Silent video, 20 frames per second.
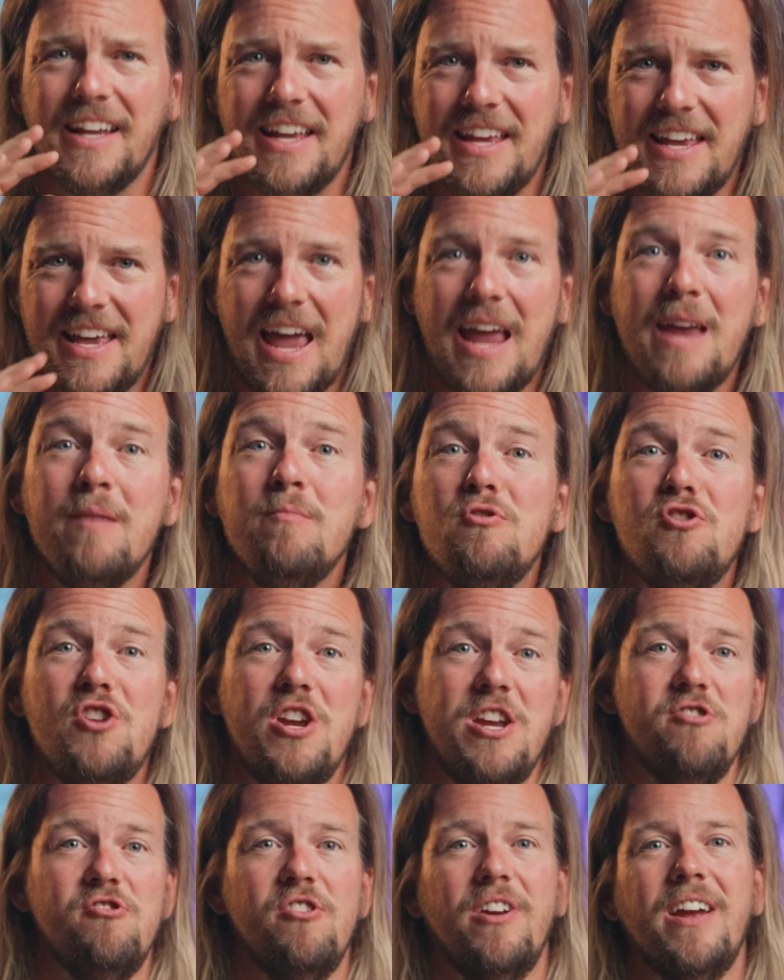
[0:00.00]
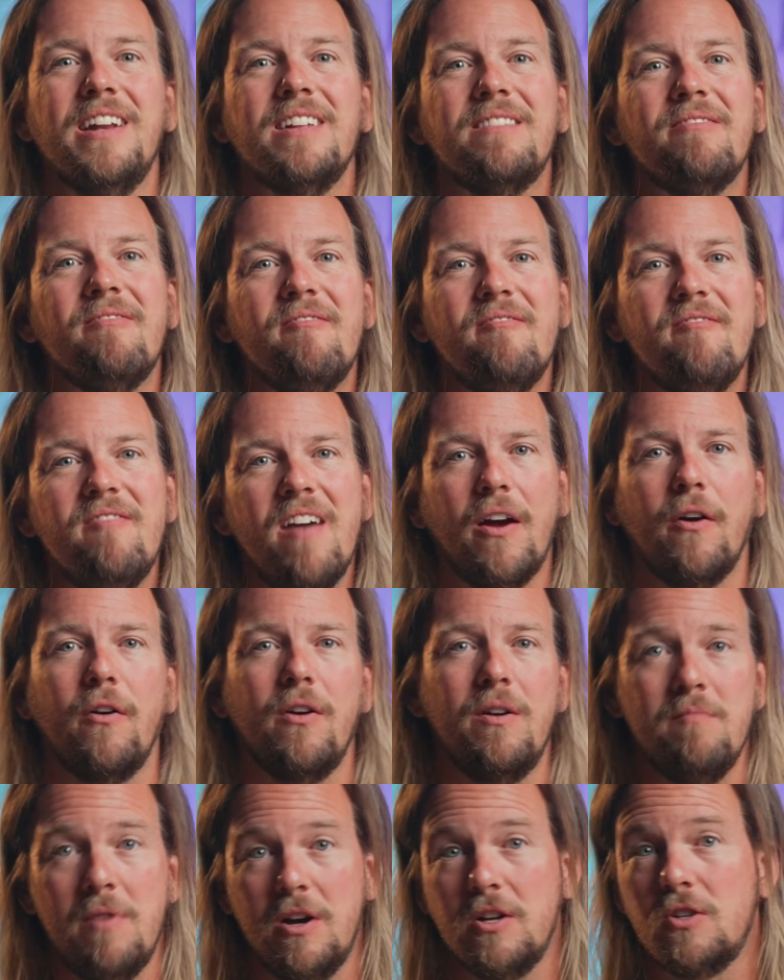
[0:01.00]
game-changing, and it's
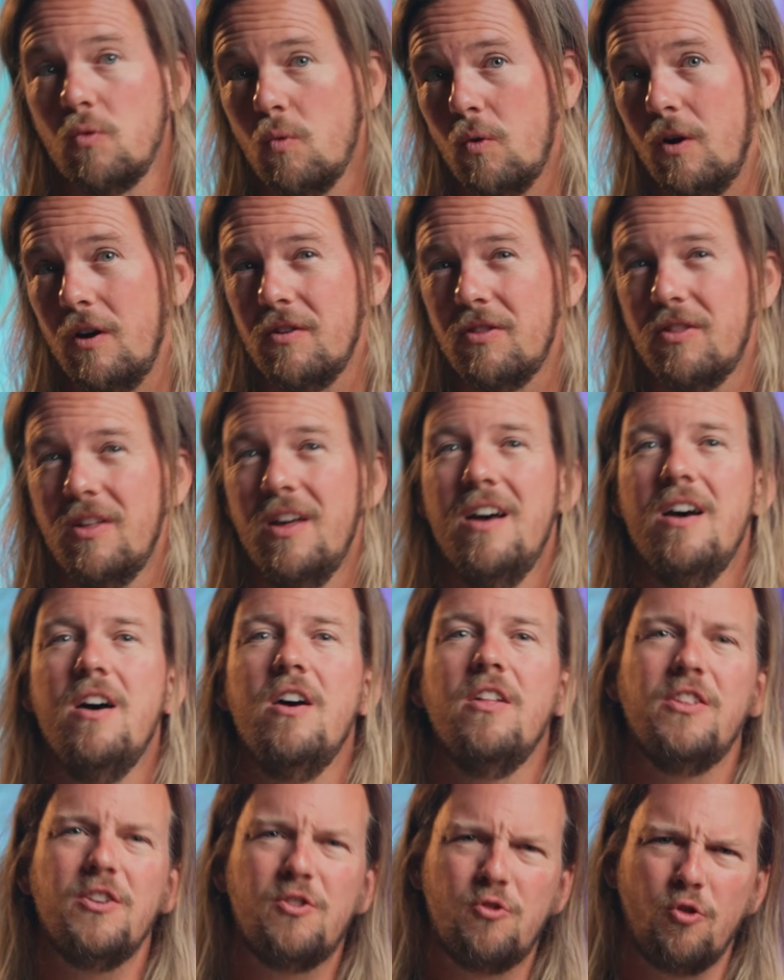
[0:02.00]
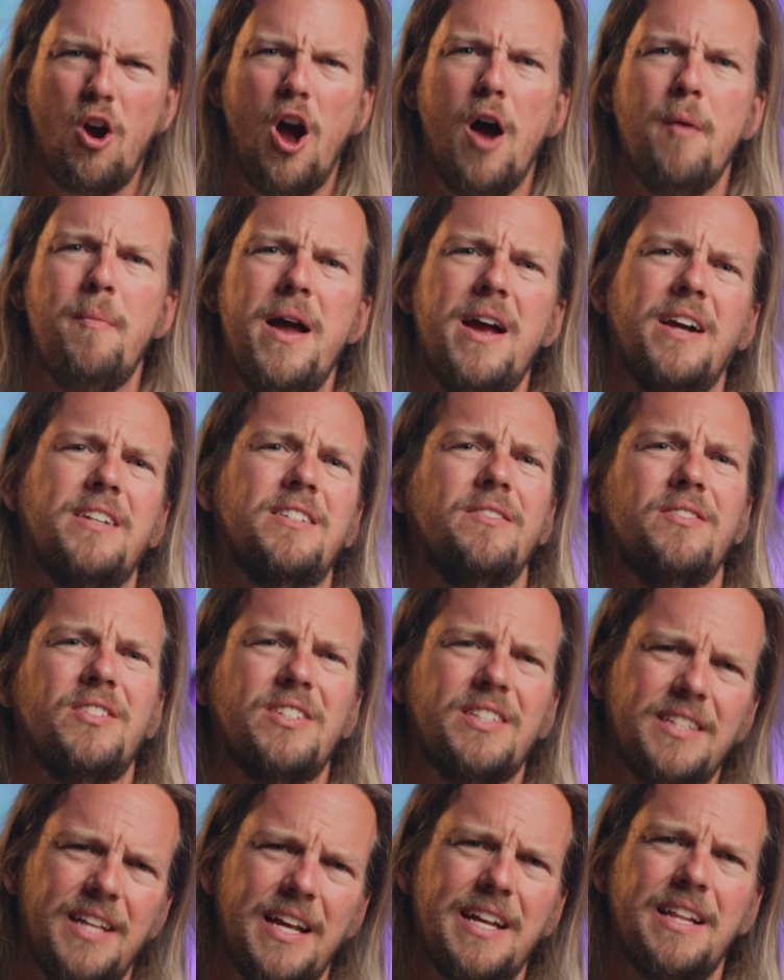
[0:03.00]
very much worth the drawbacks of
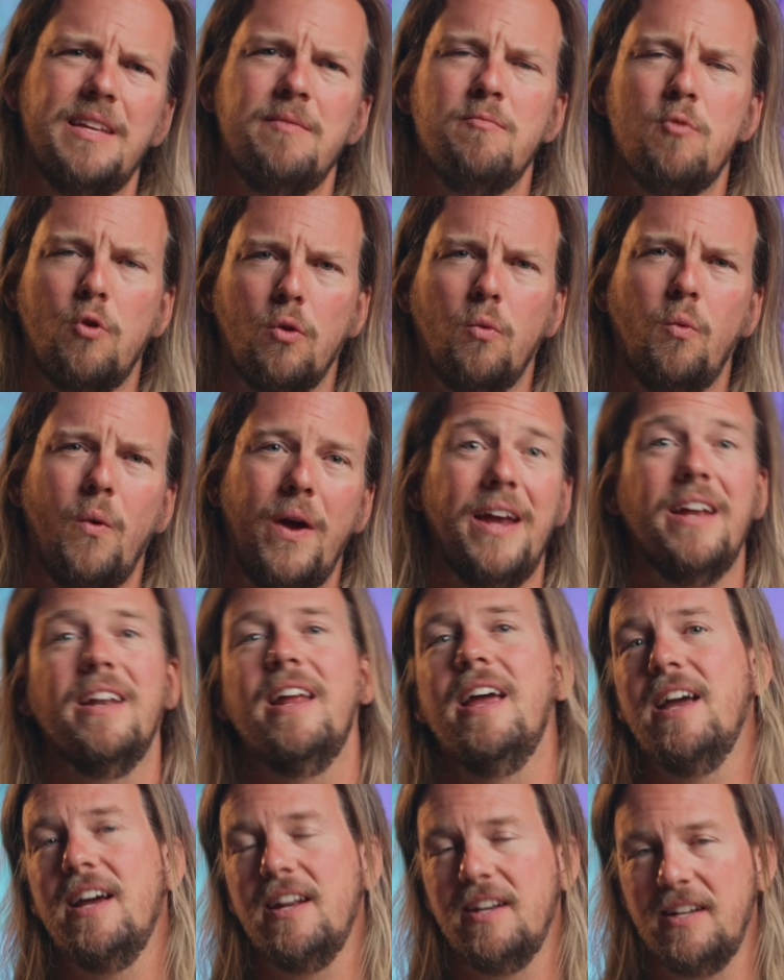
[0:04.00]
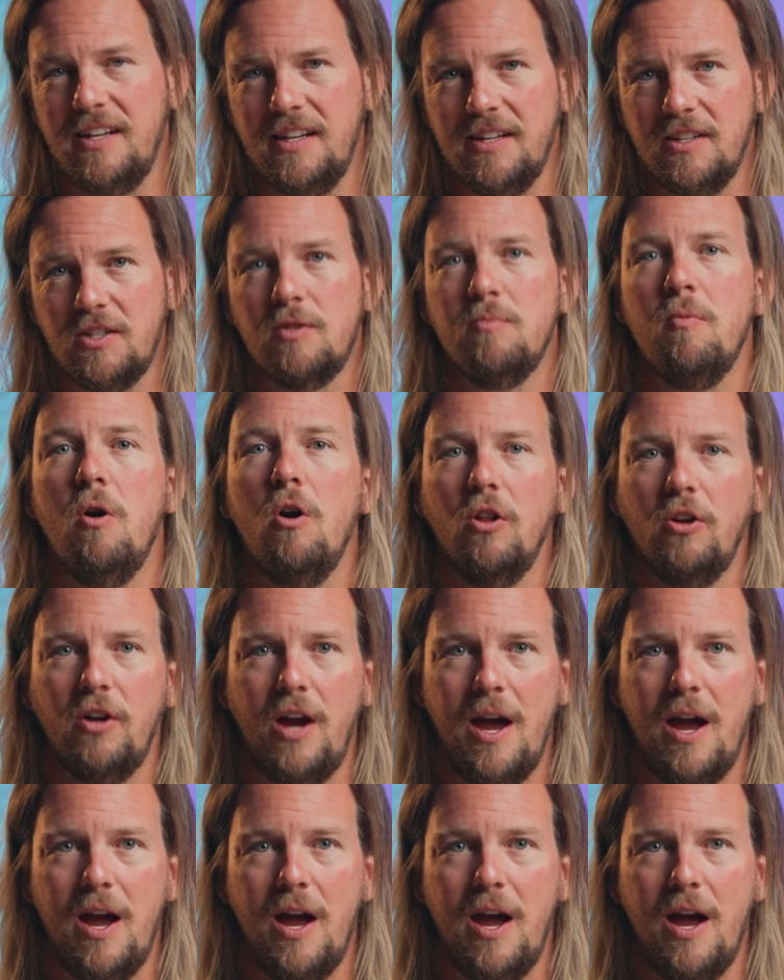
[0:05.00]
slightly more weight and a smaller